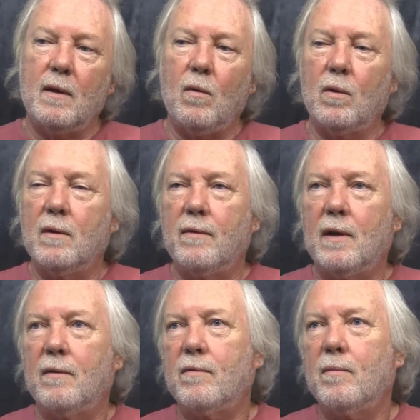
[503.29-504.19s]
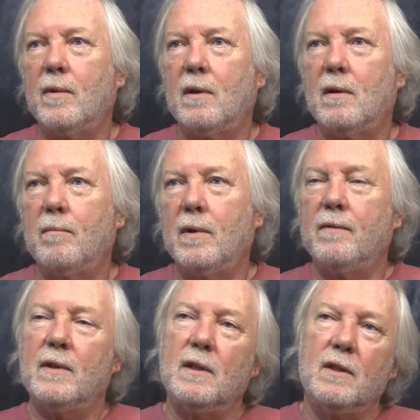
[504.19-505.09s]
it all developed from there. Bit of
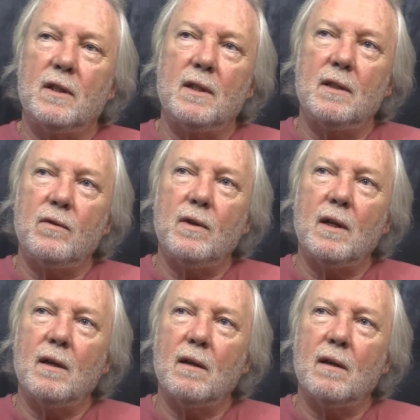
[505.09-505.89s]
a disease, really.